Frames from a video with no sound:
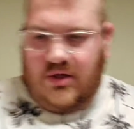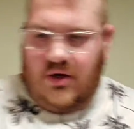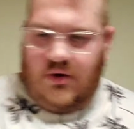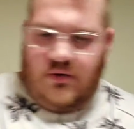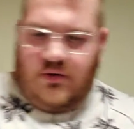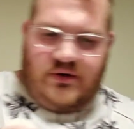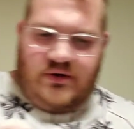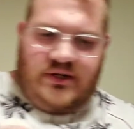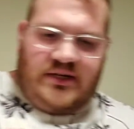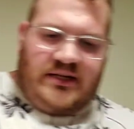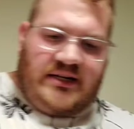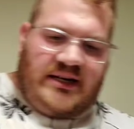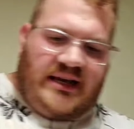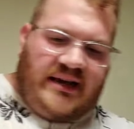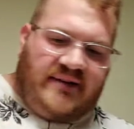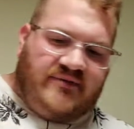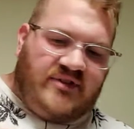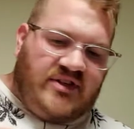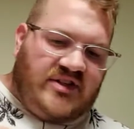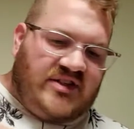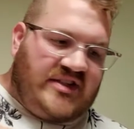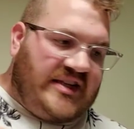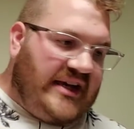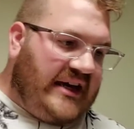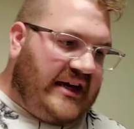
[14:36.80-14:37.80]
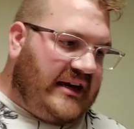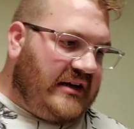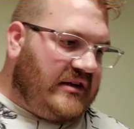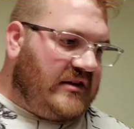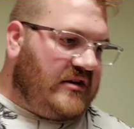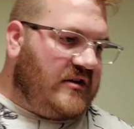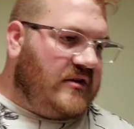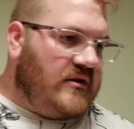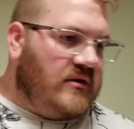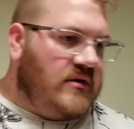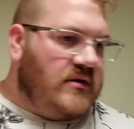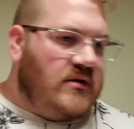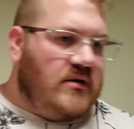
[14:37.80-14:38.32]
Don't need to have a
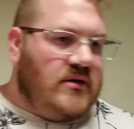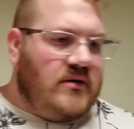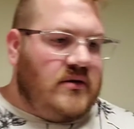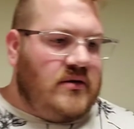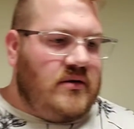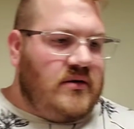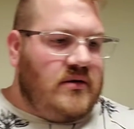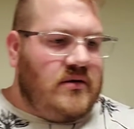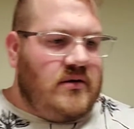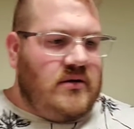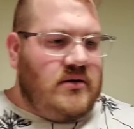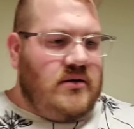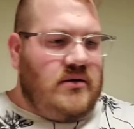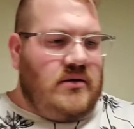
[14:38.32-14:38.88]
6. I